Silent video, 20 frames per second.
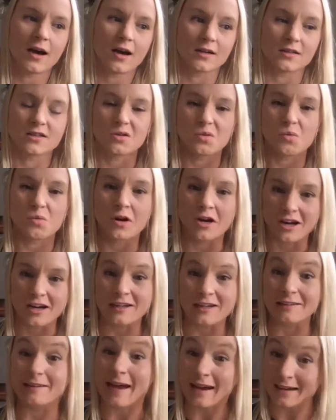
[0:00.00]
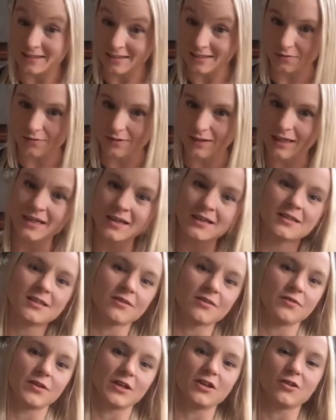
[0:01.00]
to work collectively to
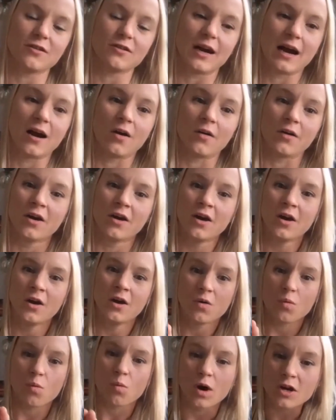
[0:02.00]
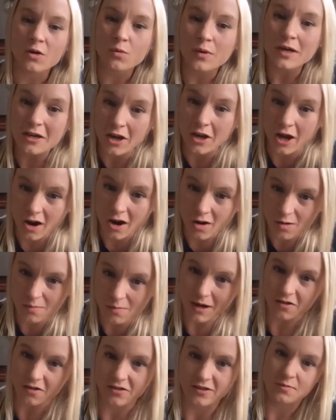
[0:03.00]
figure out what do we know
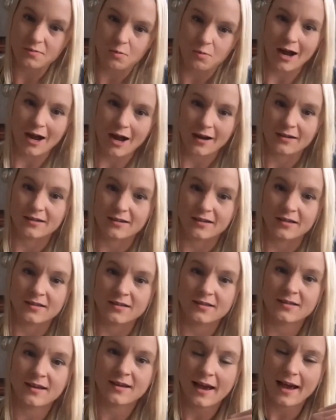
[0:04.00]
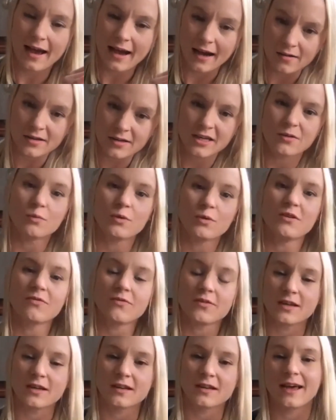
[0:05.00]
about this practice, how can we
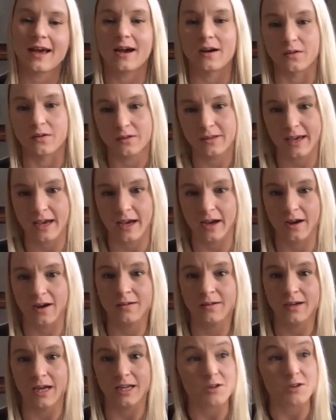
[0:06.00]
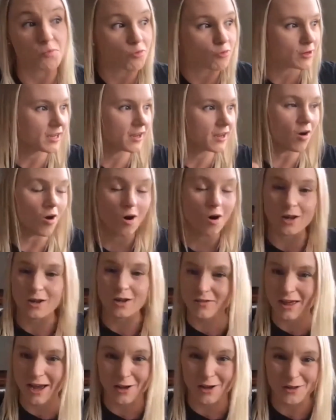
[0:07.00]
fit into healthcare, and to bring all
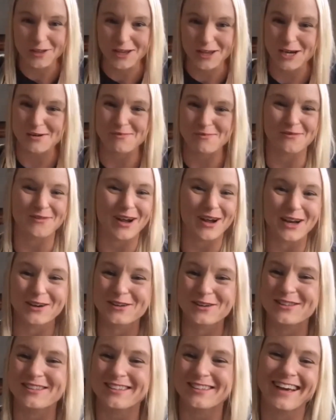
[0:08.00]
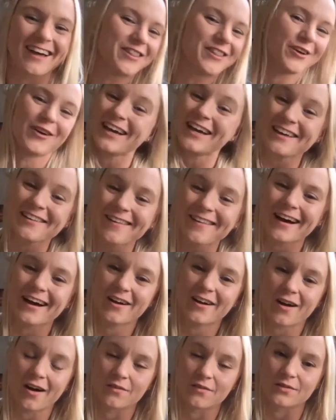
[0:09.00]
of the healthcare providers together in that
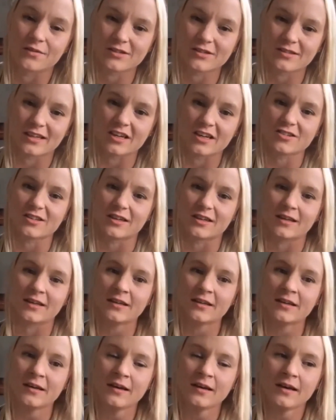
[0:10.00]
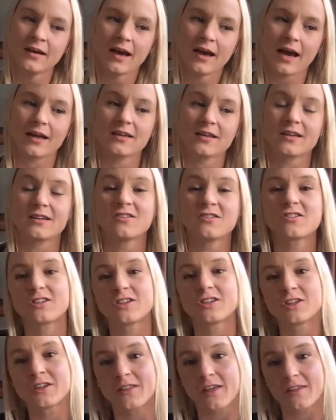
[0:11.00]
conversation, and to
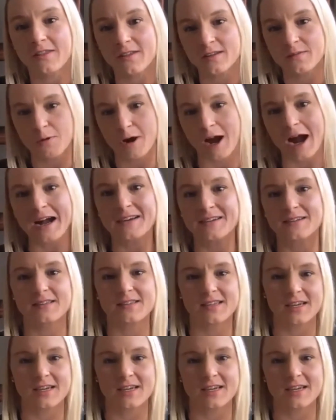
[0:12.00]
ensure that this practice